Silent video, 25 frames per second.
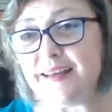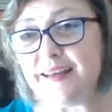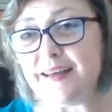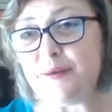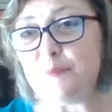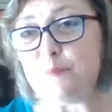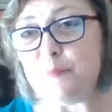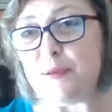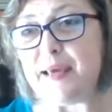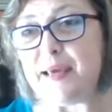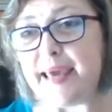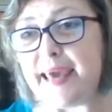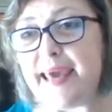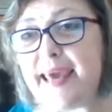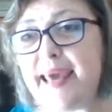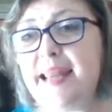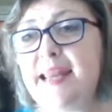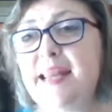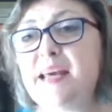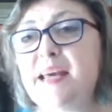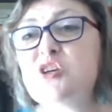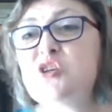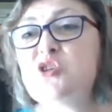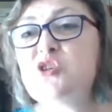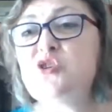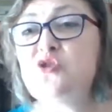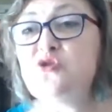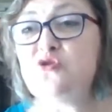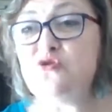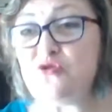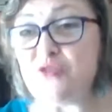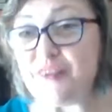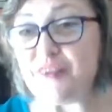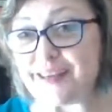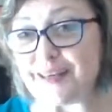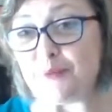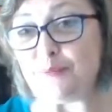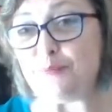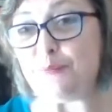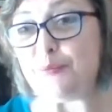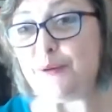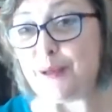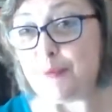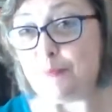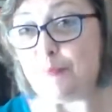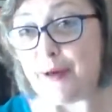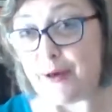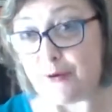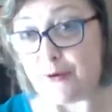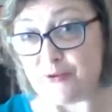being inextricably
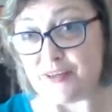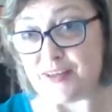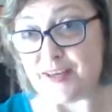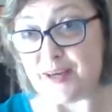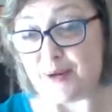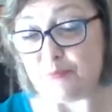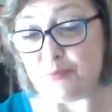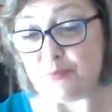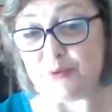bound up